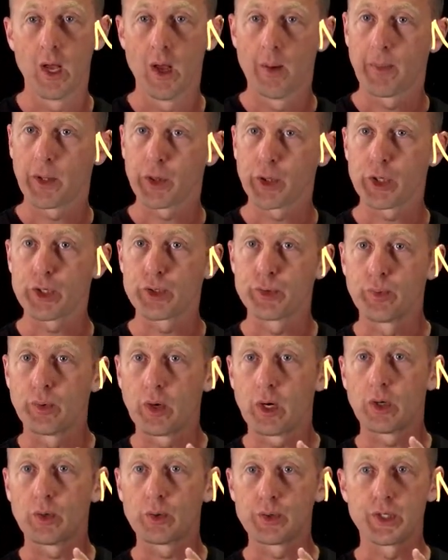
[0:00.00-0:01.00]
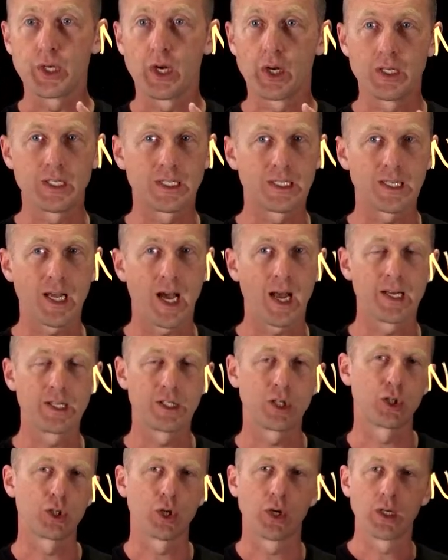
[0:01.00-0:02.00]
But those roles, you know, you're starting
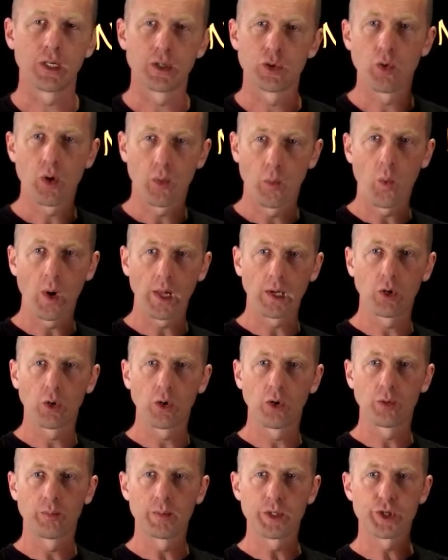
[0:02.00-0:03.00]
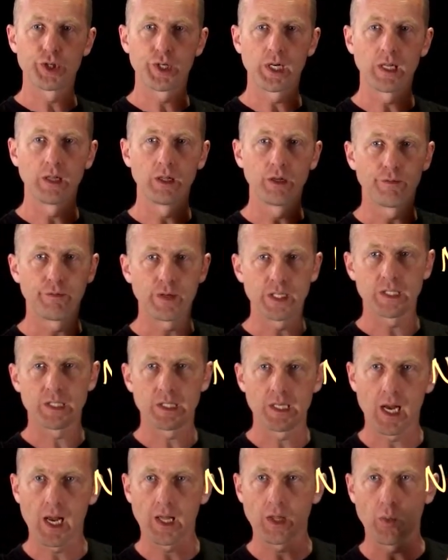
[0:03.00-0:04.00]
to turn into a well-oiled machine that fits
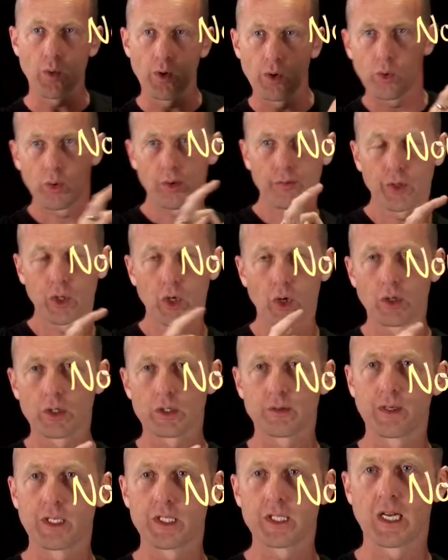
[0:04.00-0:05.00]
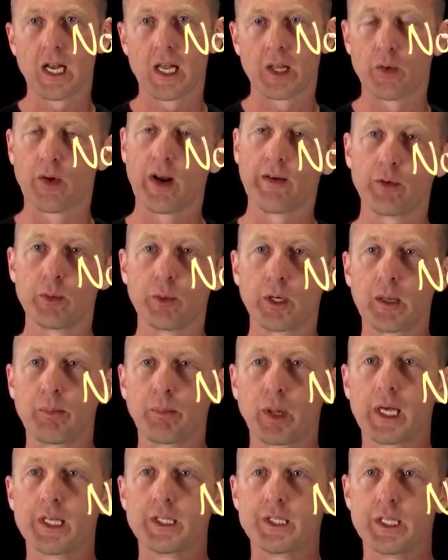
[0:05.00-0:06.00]
together, where all of the cogs fit together and everybody
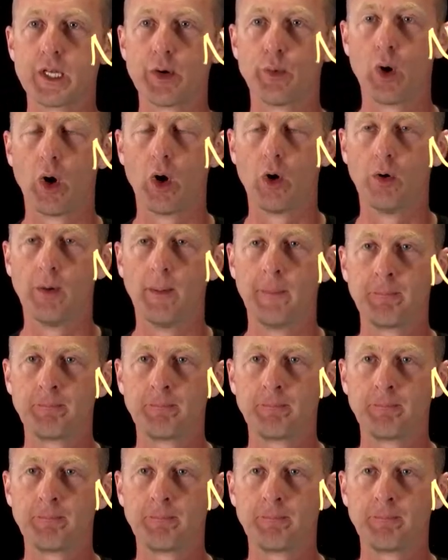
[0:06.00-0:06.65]
plays their role.